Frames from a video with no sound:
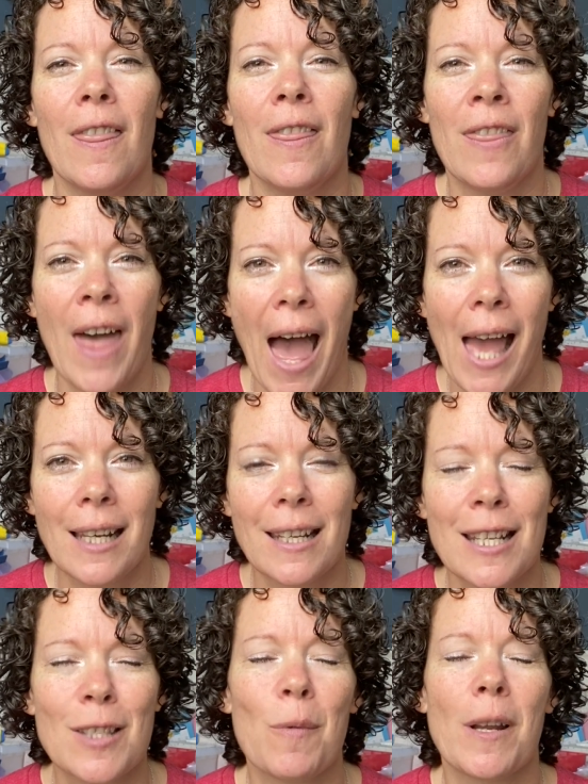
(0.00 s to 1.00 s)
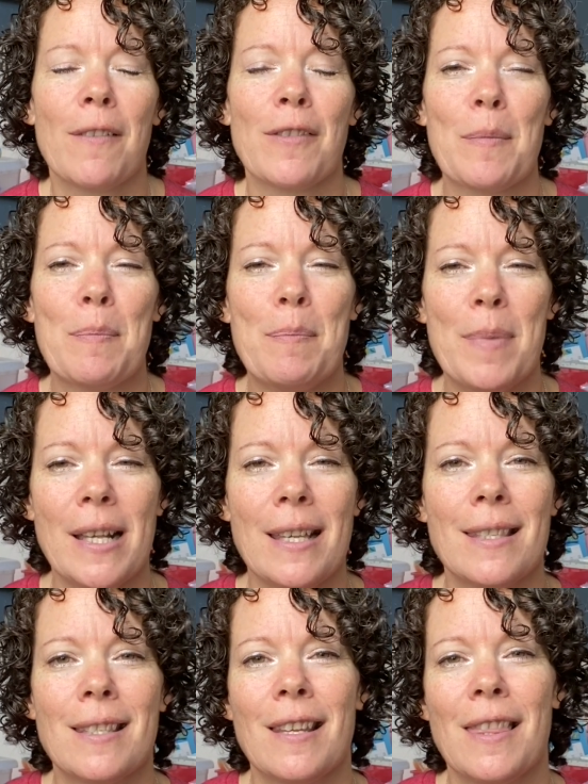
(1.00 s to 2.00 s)
That is one of the
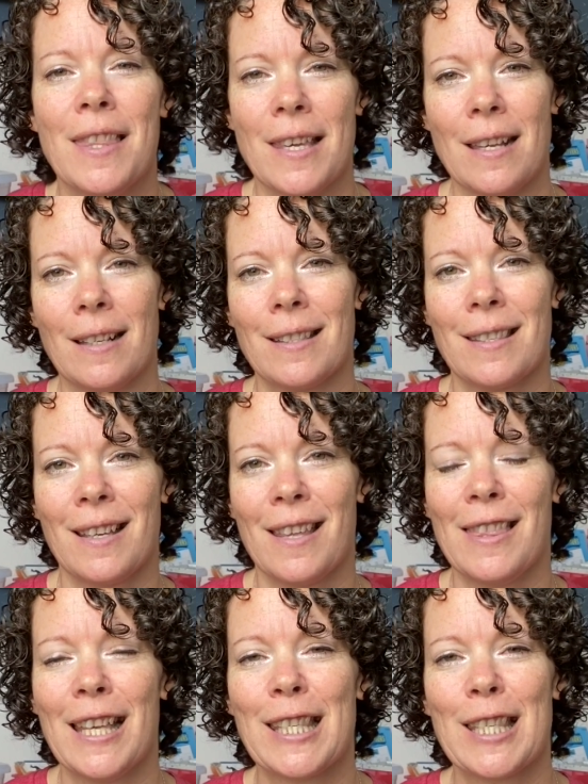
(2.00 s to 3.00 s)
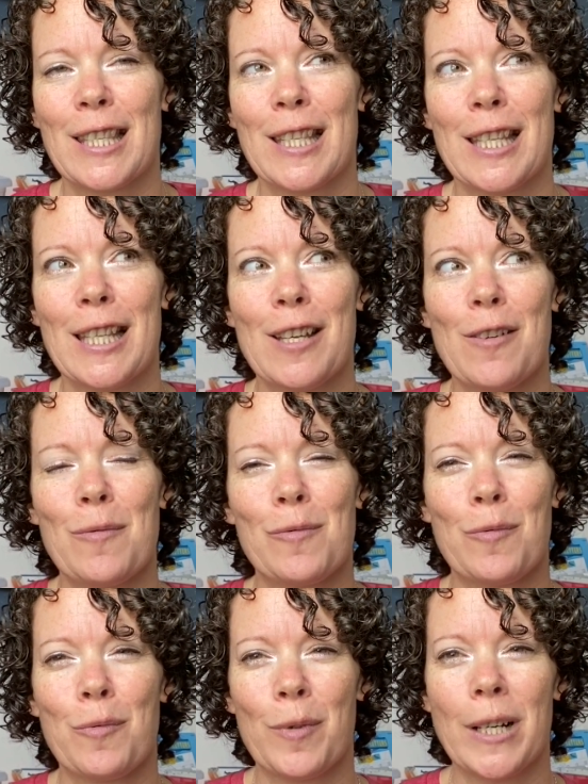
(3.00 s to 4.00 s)
biggest things that
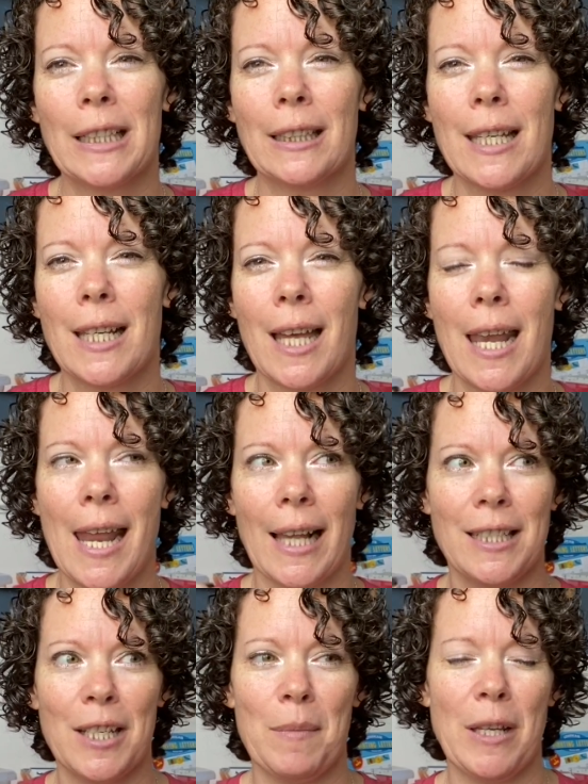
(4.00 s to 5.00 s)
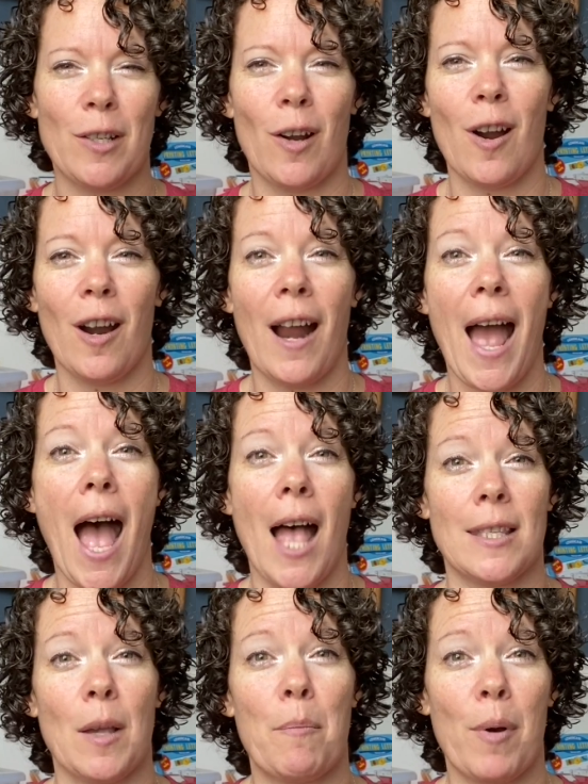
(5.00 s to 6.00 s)
really connected me to her
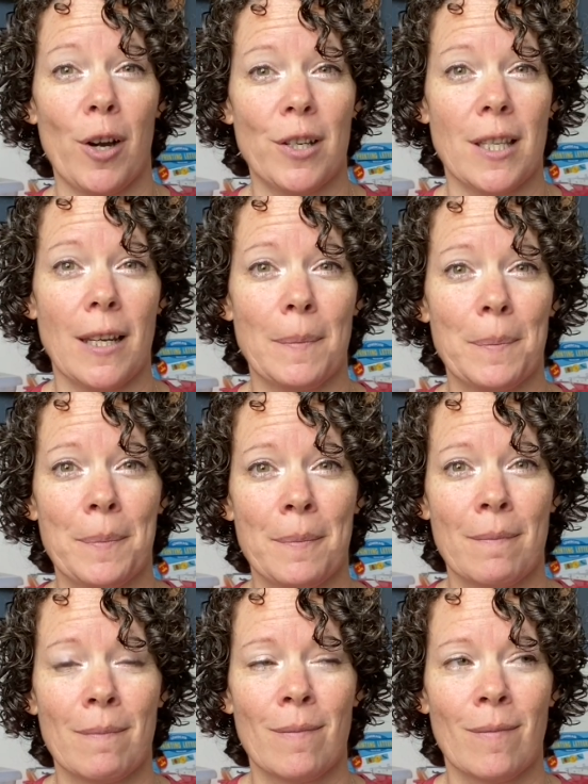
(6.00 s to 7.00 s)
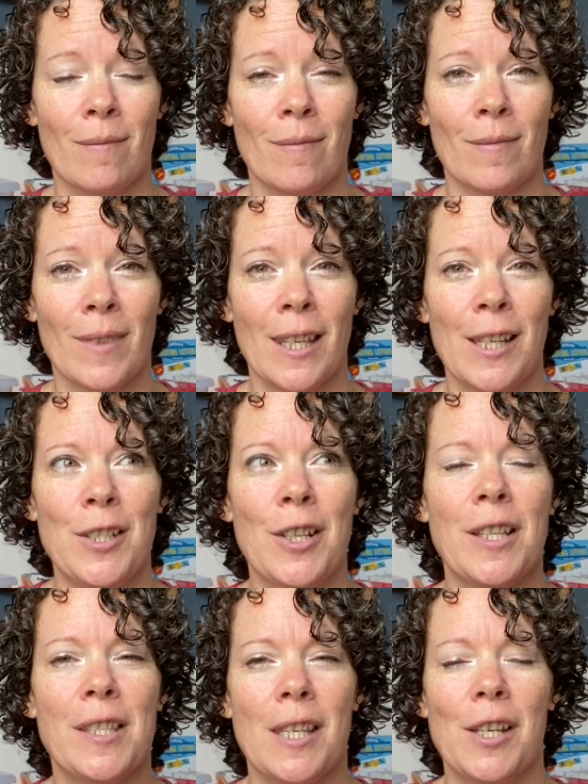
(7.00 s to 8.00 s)
as a person. To
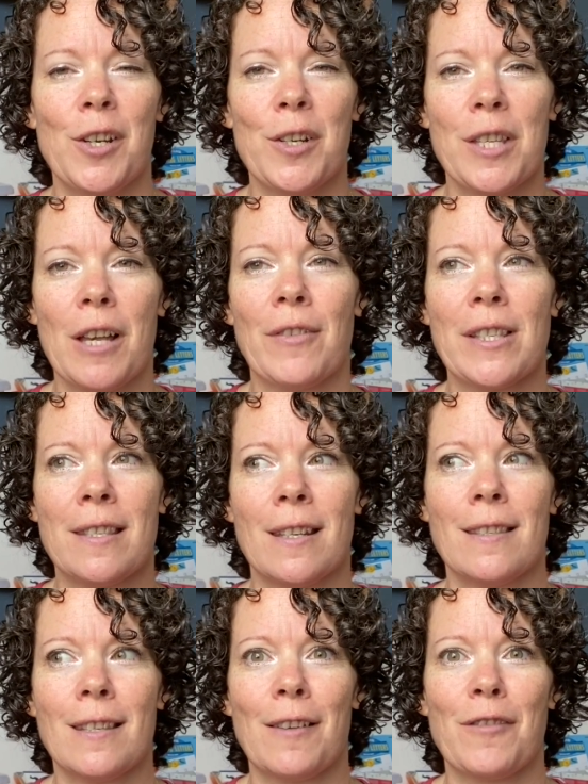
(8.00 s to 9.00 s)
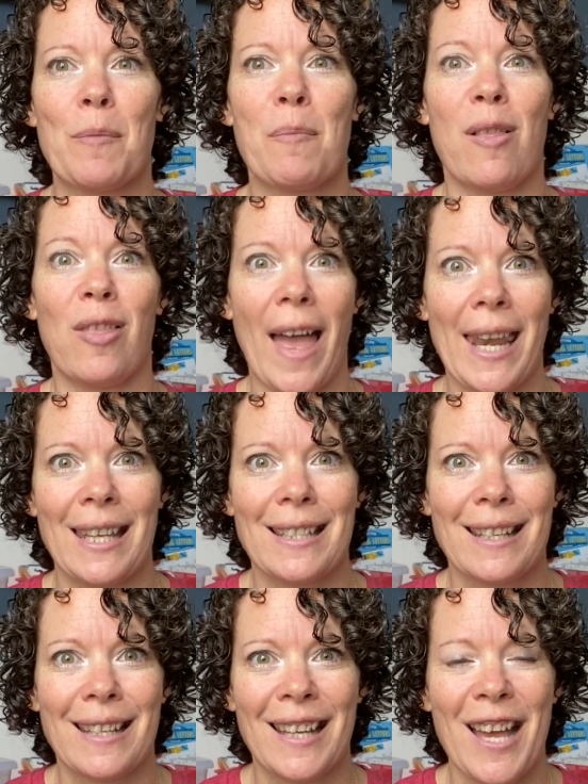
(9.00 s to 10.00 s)
consider yourself a citizen of the planet,